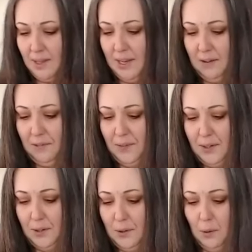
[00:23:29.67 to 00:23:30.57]
if
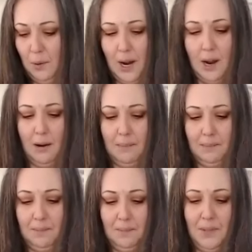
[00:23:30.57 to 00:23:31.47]
you
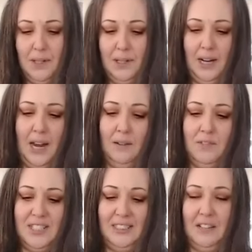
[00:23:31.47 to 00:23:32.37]
kind of
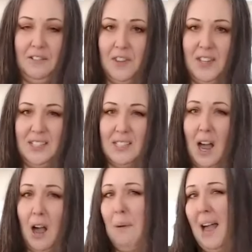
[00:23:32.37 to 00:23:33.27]
just lift this
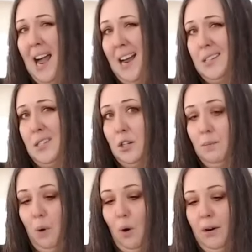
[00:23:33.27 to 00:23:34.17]
up as
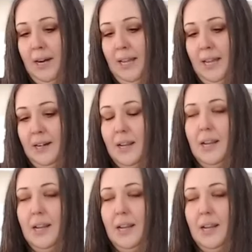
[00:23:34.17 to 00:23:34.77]
you're pouring it,